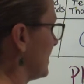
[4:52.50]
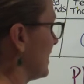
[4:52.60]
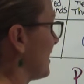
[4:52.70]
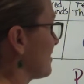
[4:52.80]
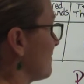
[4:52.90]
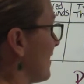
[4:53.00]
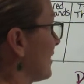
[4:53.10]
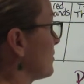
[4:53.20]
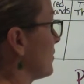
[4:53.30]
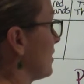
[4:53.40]
it has a
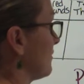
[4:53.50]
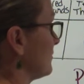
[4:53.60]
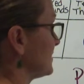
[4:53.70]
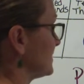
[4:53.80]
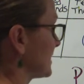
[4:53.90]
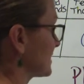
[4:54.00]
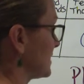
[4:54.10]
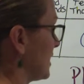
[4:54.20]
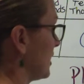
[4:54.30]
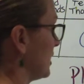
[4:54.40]
value of
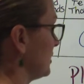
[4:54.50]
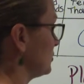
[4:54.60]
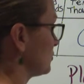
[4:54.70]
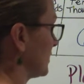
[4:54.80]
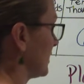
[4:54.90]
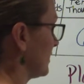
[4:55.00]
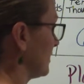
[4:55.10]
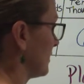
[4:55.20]
600.